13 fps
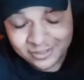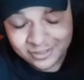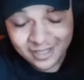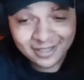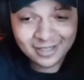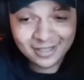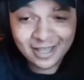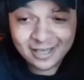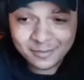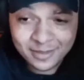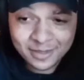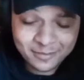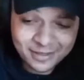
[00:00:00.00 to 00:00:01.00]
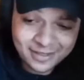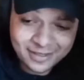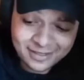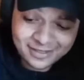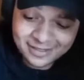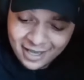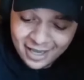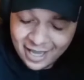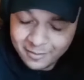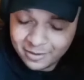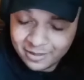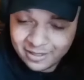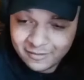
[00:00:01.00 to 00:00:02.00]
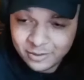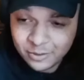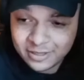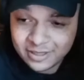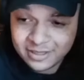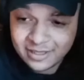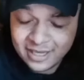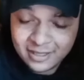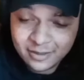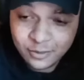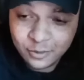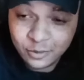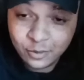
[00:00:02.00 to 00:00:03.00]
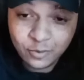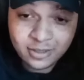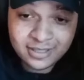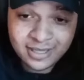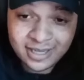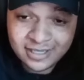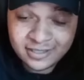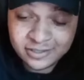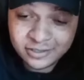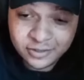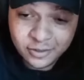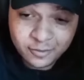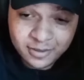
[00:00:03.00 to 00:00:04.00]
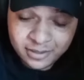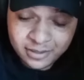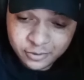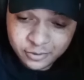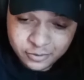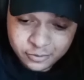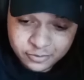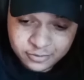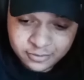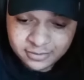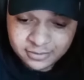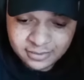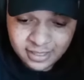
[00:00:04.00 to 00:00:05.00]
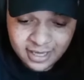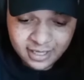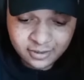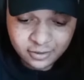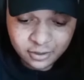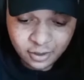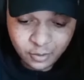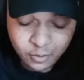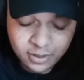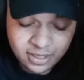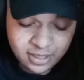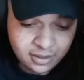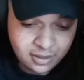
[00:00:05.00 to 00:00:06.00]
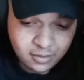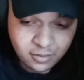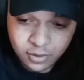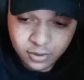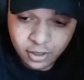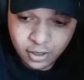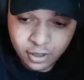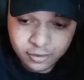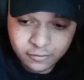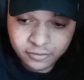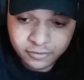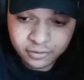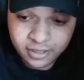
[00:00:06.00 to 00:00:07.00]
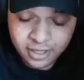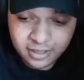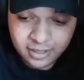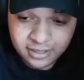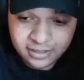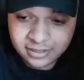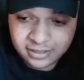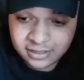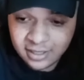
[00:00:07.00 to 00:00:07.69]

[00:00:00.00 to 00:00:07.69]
not going to like me because I believe that you can date who you want to date, just don't be a coon. And, you know, we regard Frederick Douglass